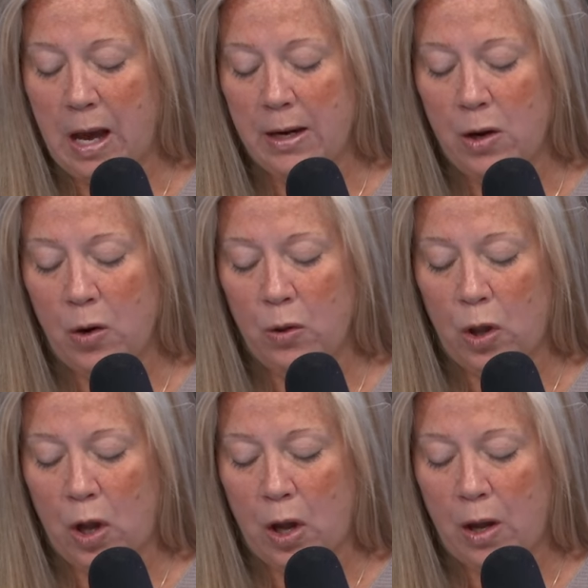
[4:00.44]
Idaho
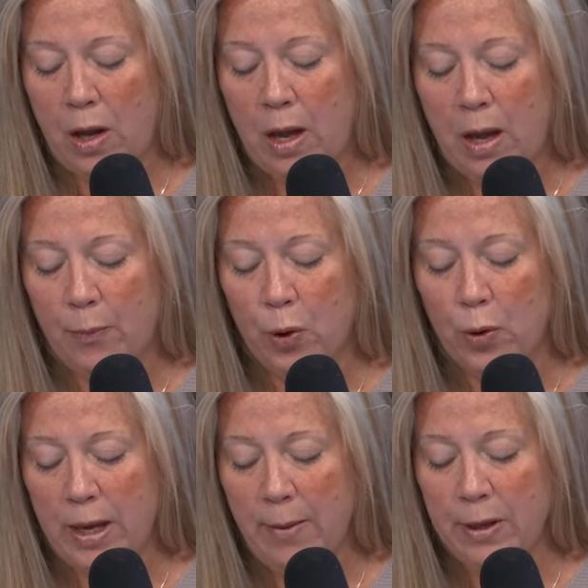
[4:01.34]
law
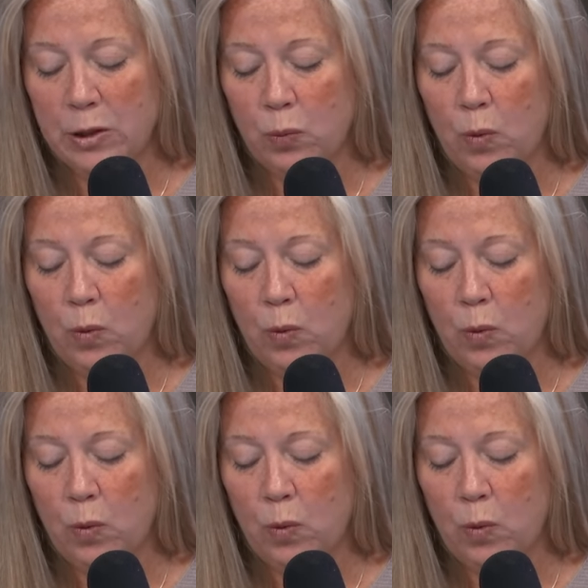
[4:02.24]
prohibits